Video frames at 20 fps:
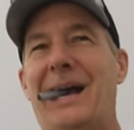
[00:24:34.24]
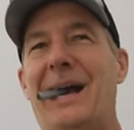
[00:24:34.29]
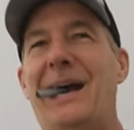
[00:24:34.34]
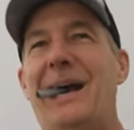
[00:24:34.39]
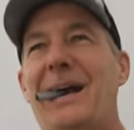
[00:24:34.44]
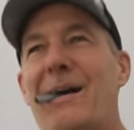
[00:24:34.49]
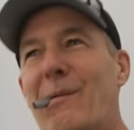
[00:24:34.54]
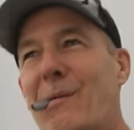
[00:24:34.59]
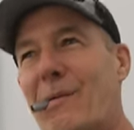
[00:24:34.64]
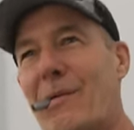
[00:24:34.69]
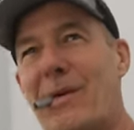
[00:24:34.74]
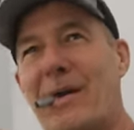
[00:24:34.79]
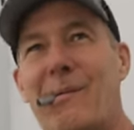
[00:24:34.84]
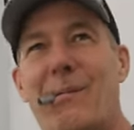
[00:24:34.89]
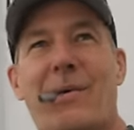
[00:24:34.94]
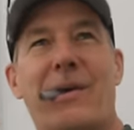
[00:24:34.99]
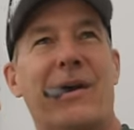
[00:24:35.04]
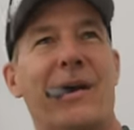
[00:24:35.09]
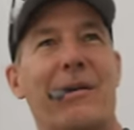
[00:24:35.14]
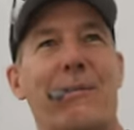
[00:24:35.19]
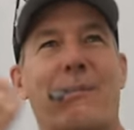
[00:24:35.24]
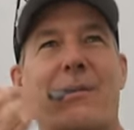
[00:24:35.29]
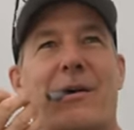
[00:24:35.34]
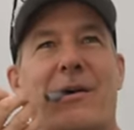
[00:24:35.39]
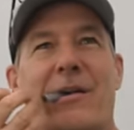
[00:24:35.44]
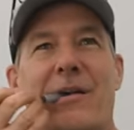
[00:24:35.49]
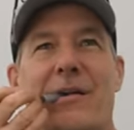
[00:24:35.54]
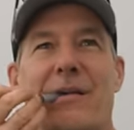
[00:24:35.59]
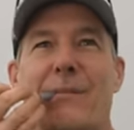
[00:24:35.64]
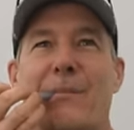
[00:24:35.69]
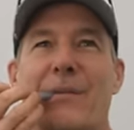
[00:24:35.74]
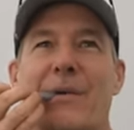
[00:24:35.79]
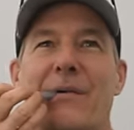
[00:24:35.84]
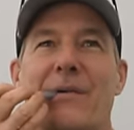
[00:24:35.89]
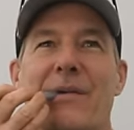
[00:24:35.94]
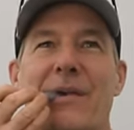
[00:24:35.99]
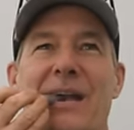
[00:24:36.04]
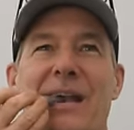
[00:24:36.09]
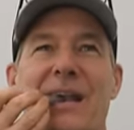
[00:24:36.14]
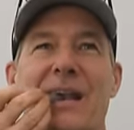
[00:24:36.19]
I have, or I probably got marks all over my
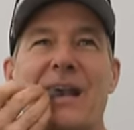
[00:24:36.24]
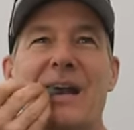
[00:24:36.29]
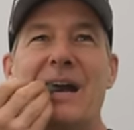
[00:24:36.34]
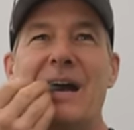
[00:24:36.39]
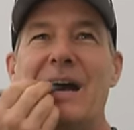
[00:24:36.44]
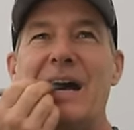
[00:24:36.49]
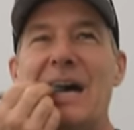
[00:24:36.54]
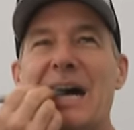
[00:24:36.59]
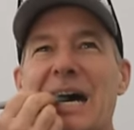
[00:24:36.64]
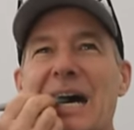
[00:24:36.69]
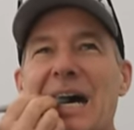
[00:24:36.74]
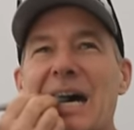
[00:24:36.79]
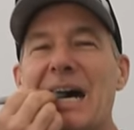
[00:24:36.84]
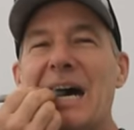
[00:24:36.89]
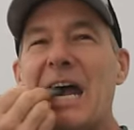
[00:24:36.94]
face.